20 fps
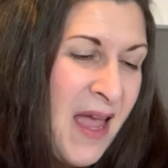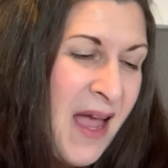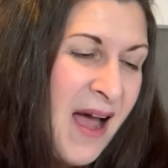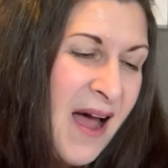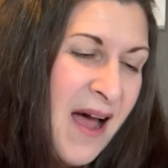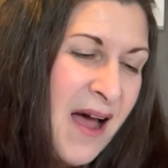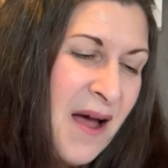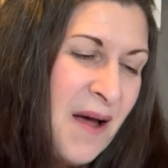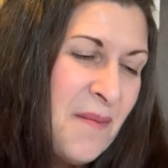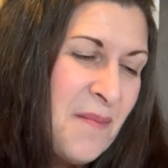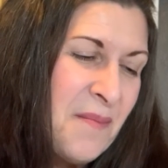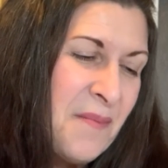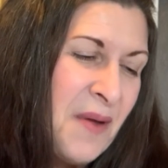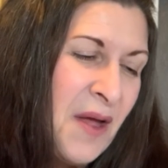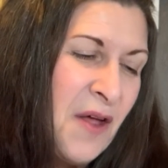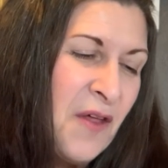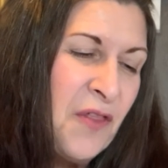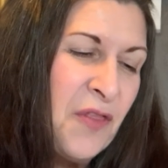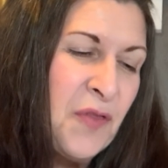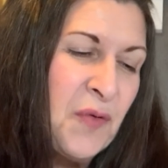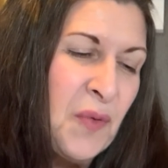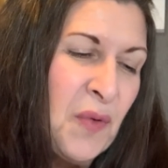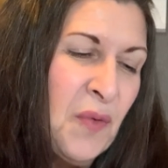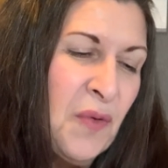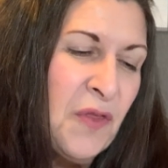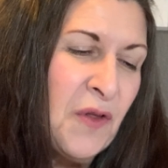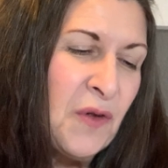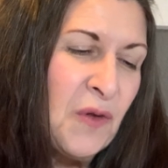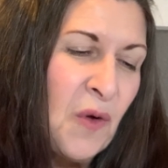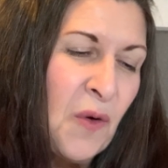Um, Through
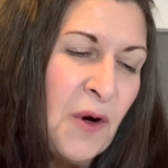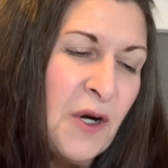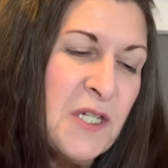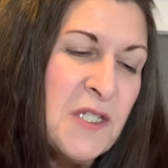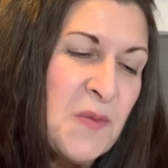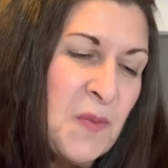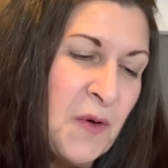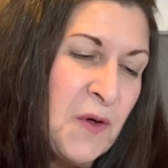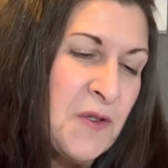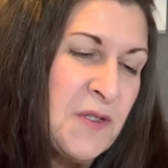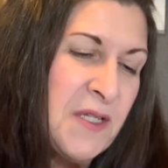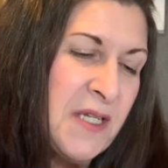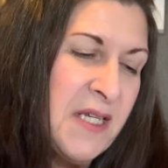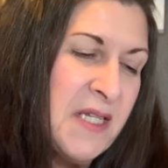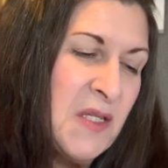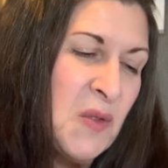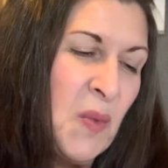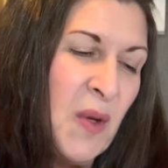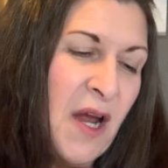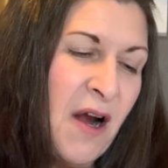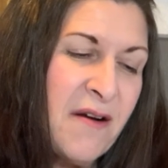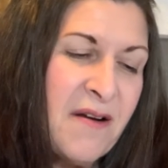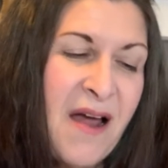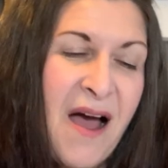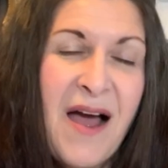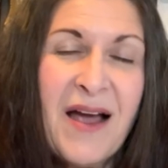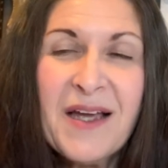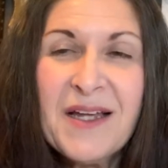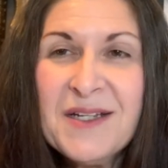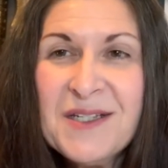the Lord's mercies we are
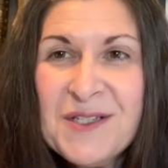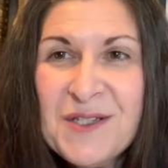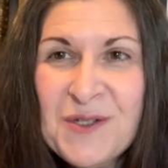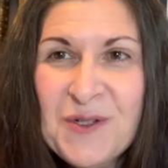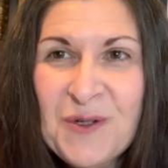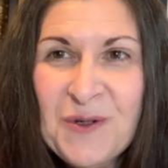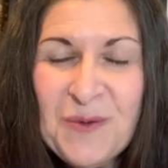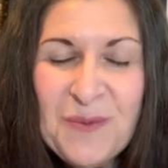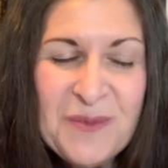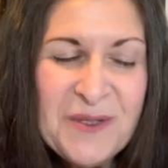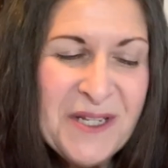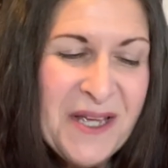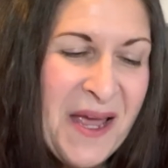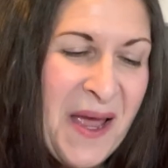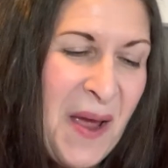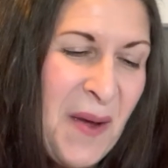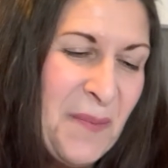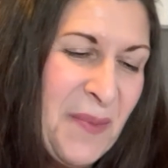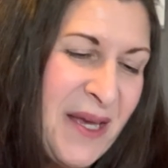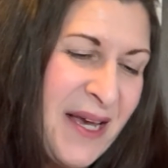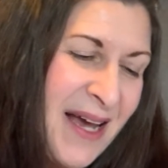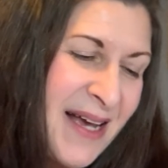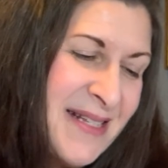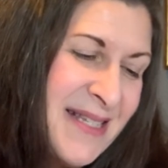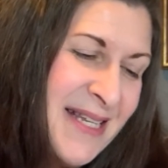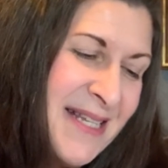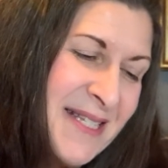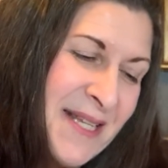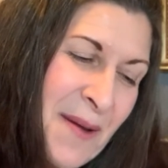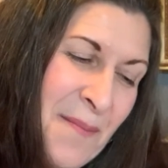not consumed, because
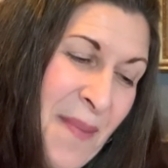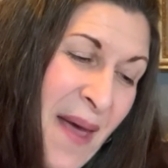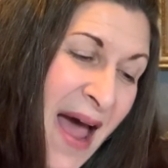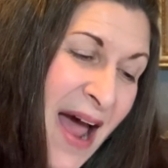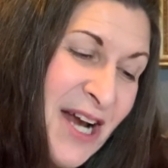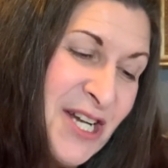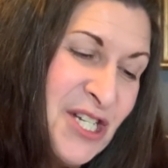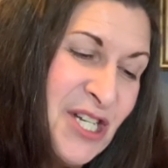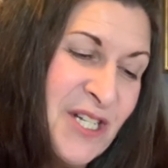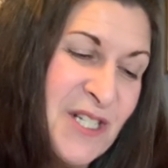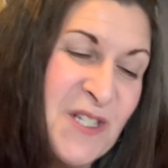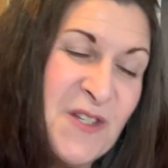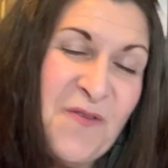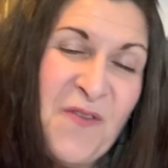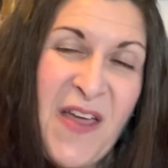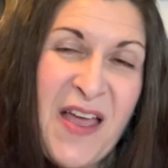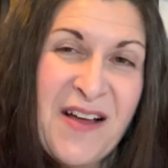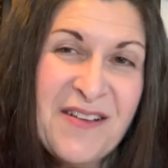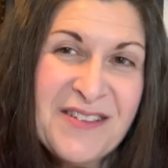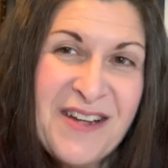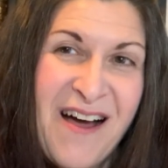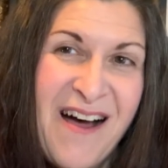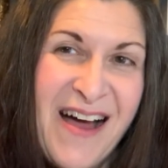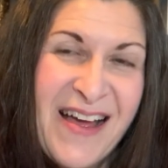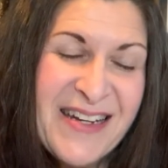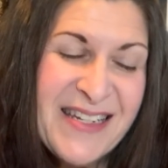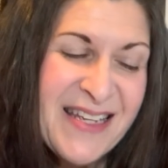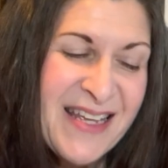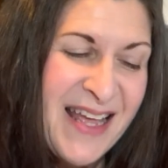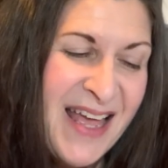his compassions fail
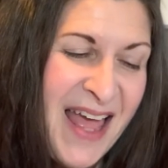not.